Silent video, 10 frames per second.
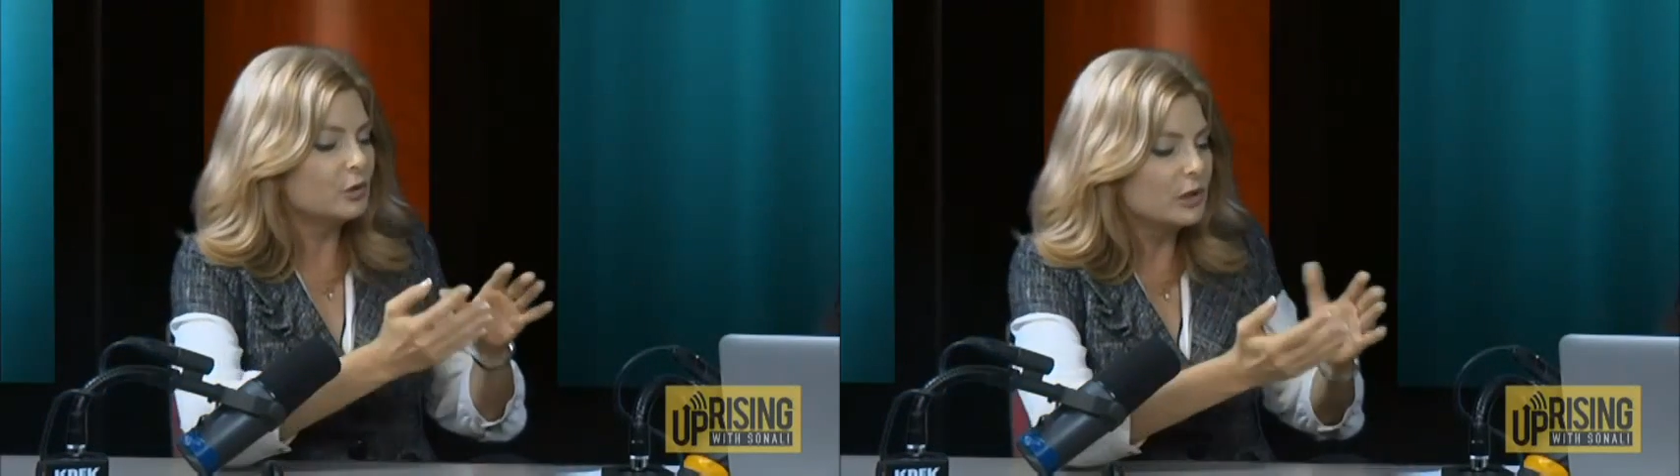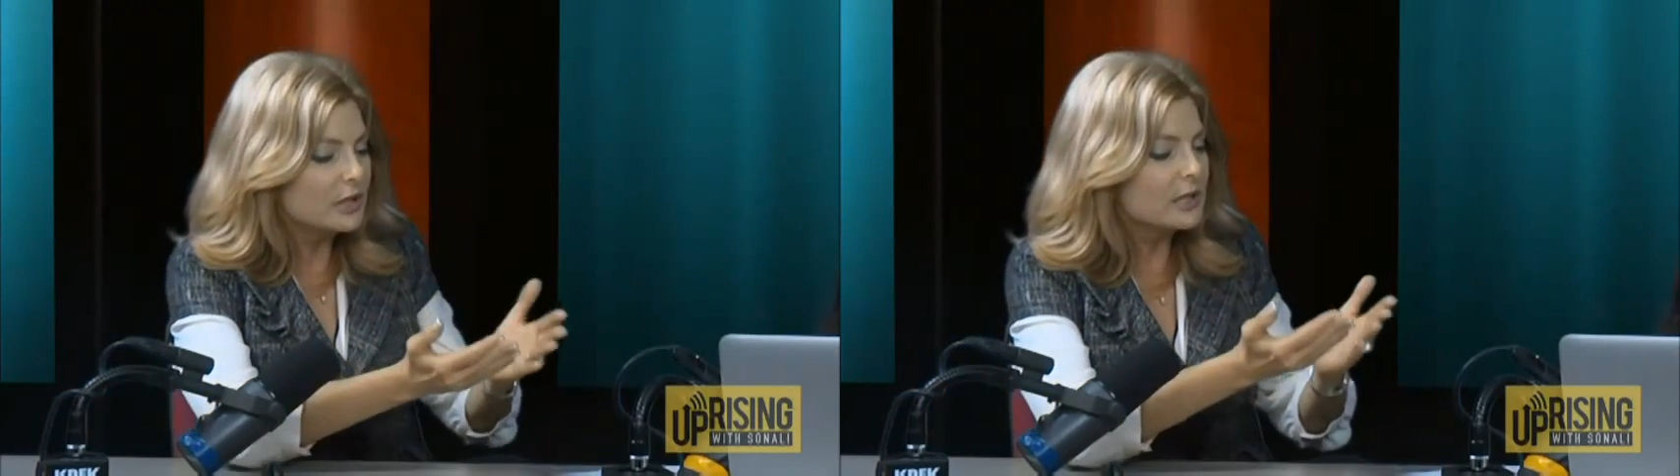
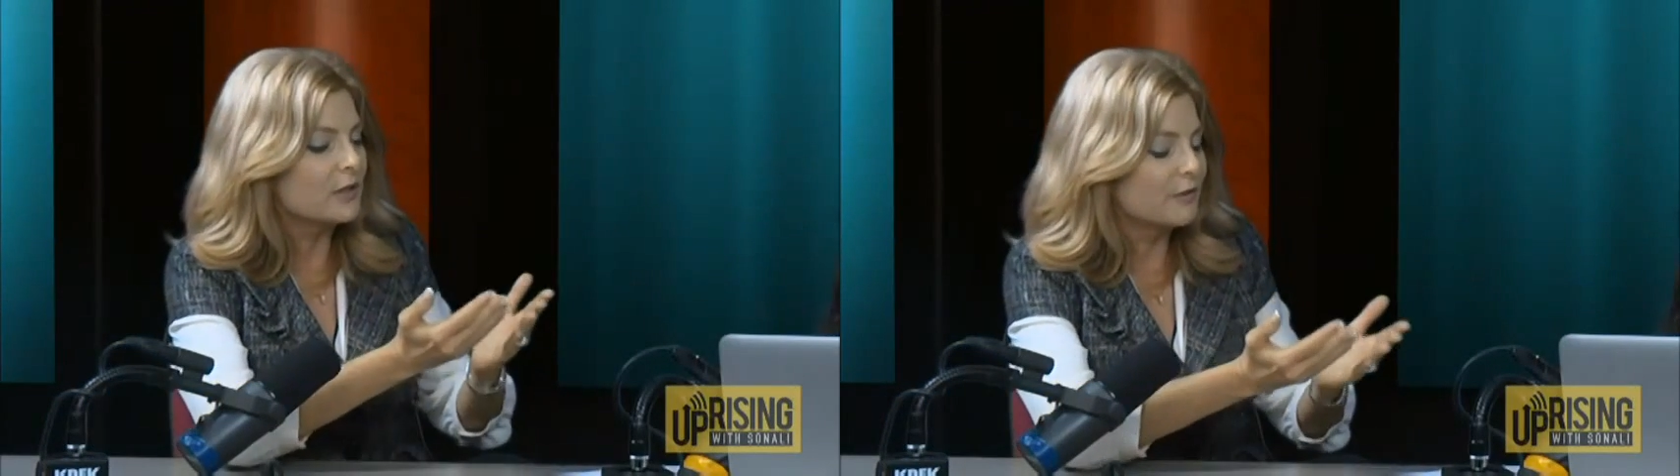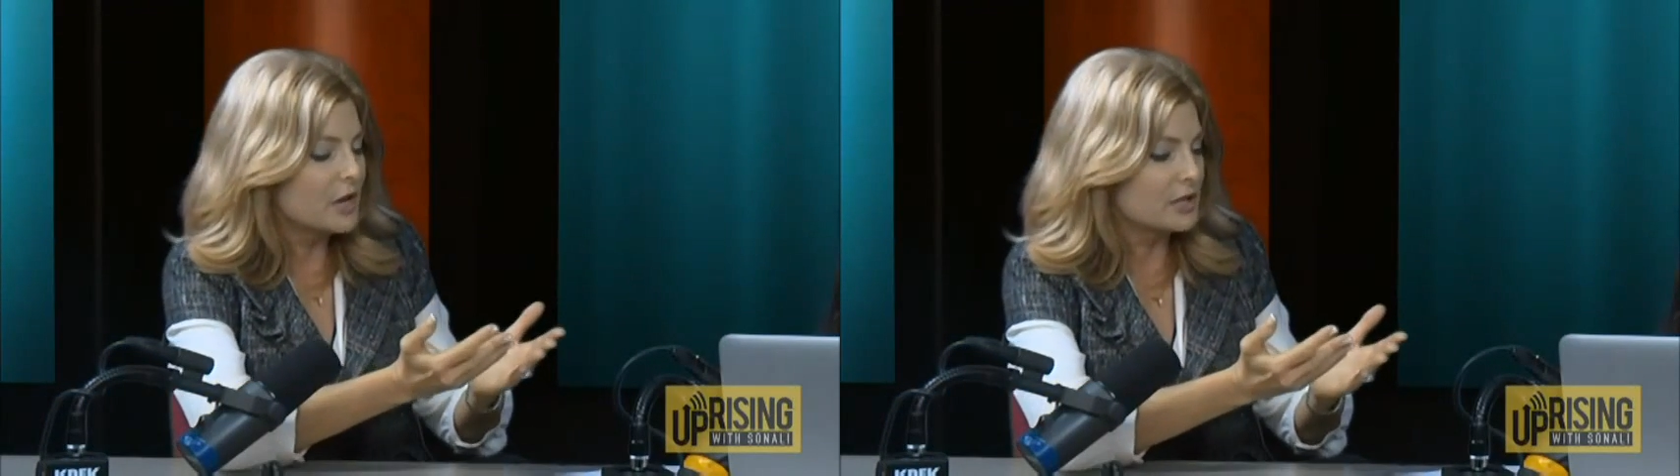look at the
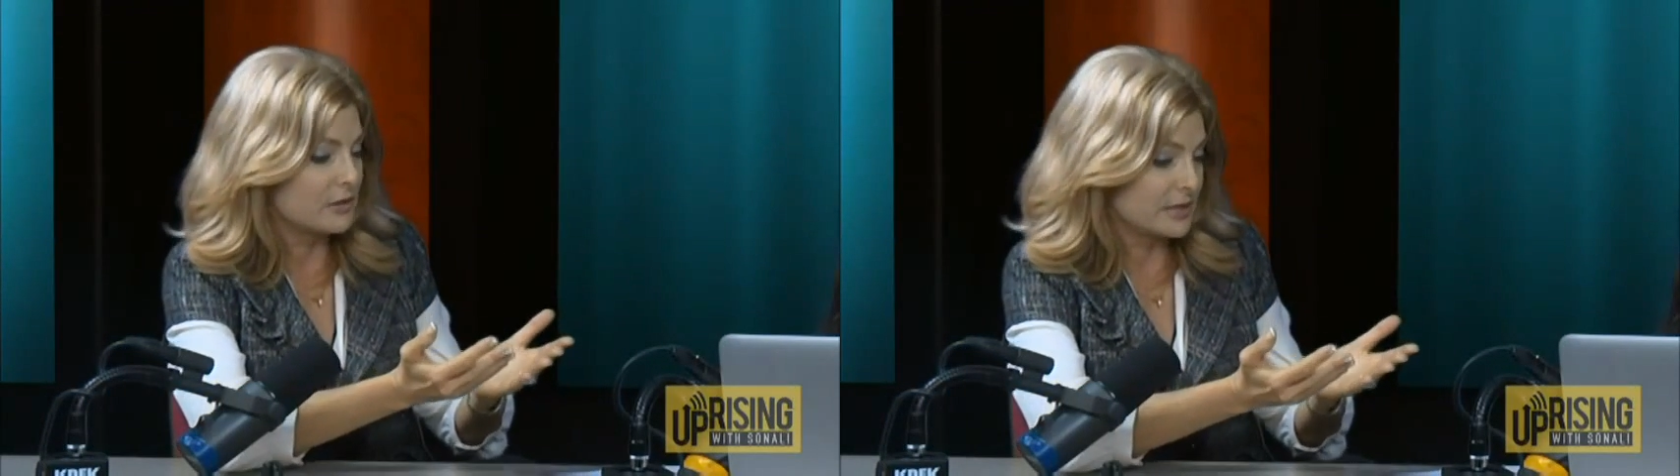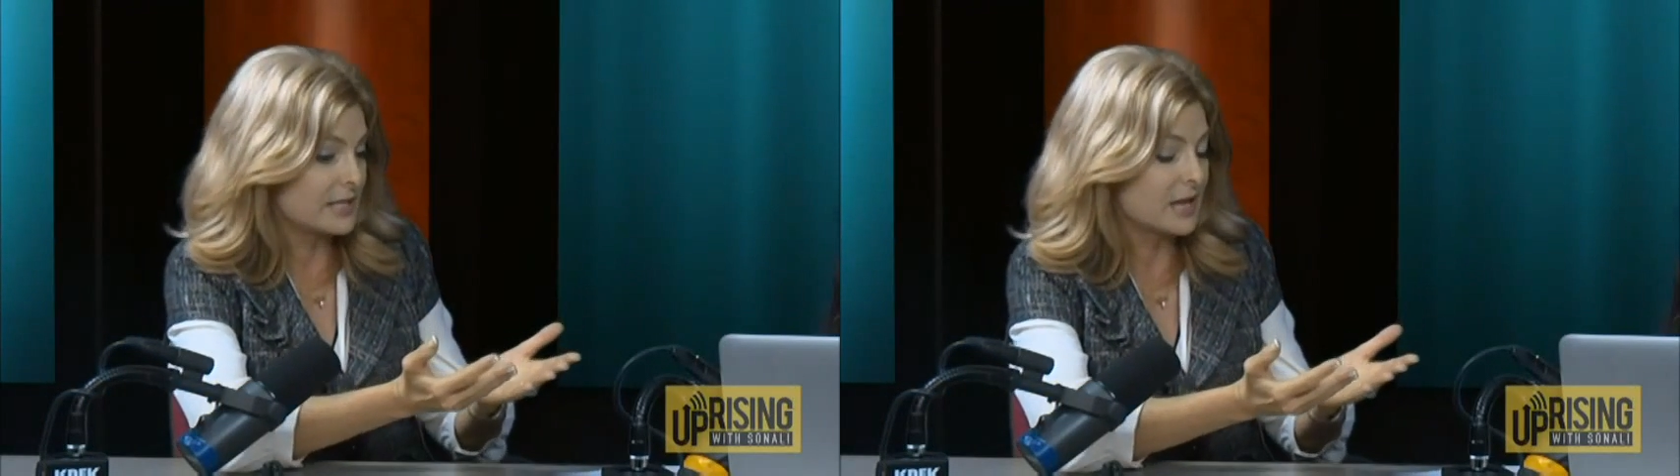
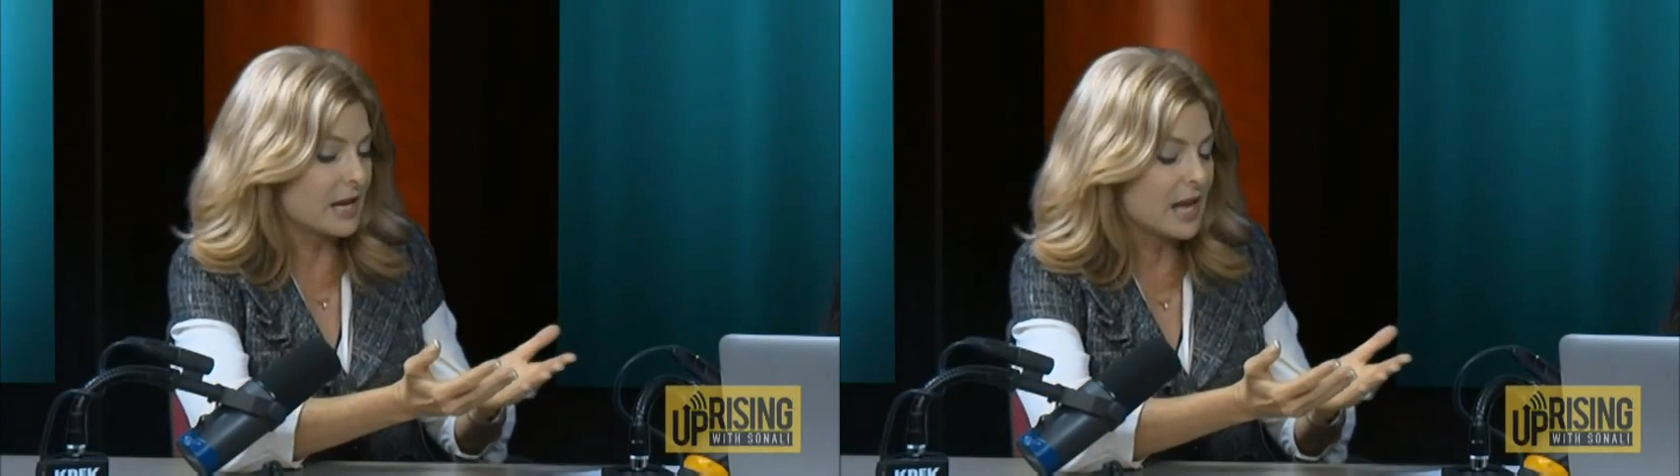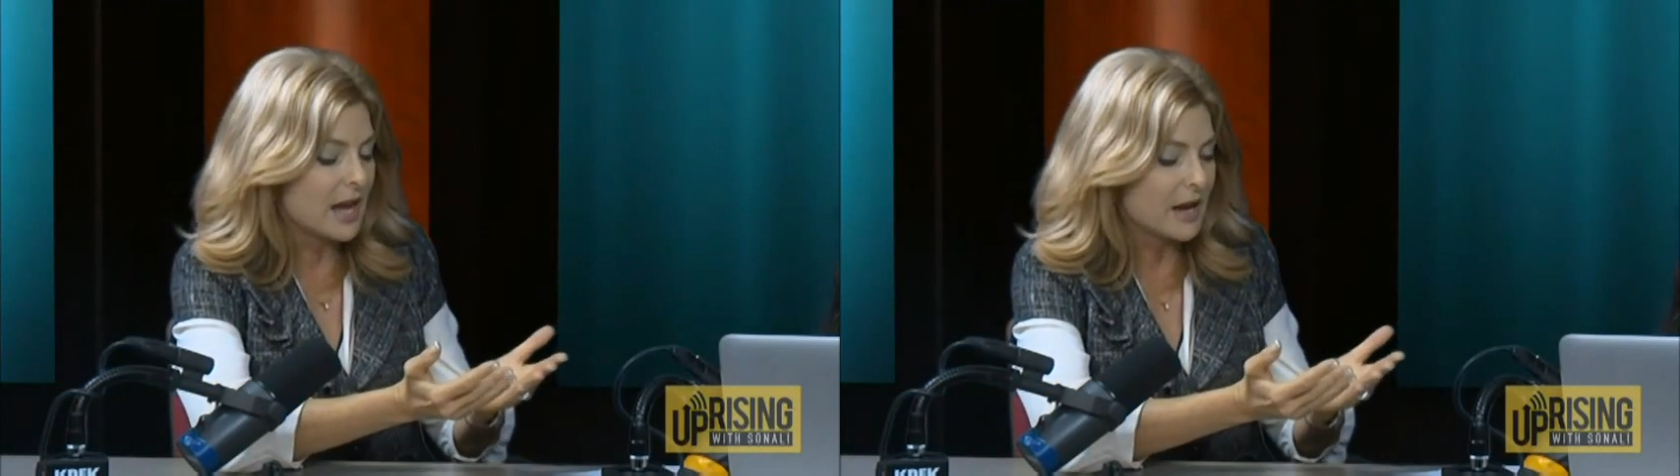photos, as I
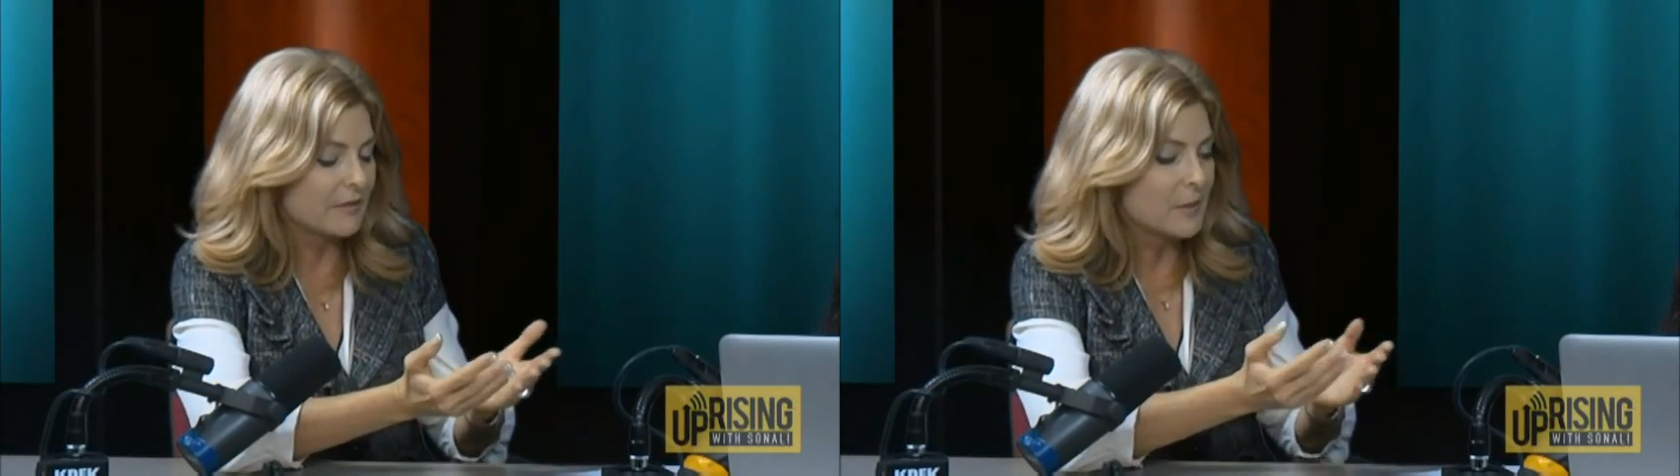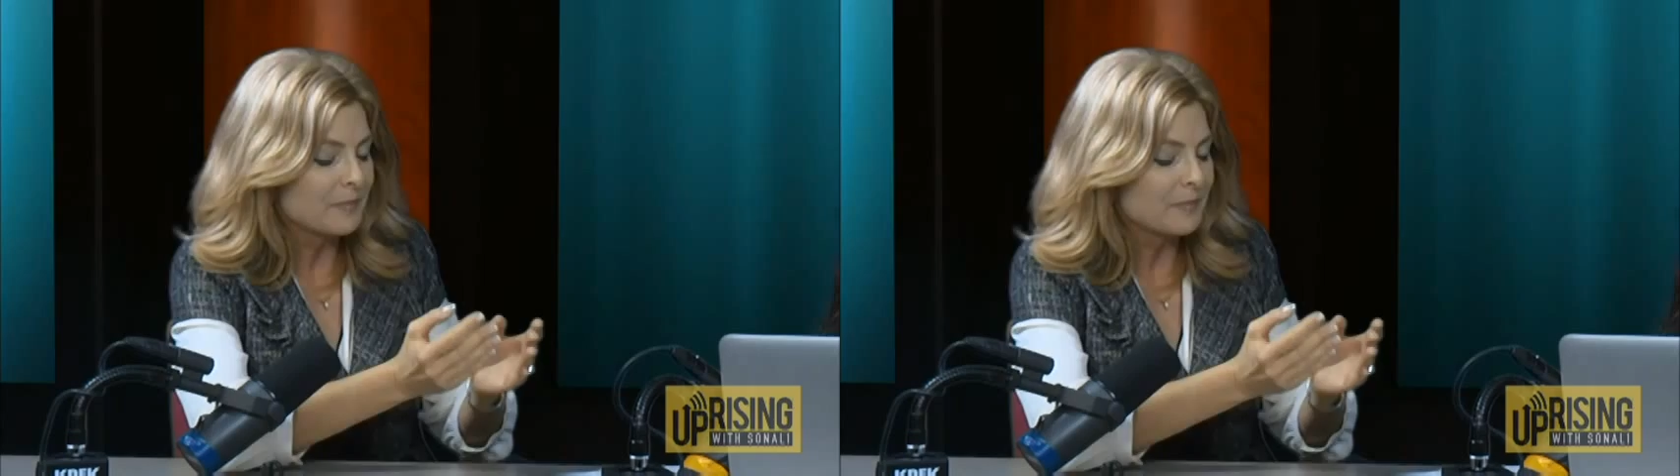have,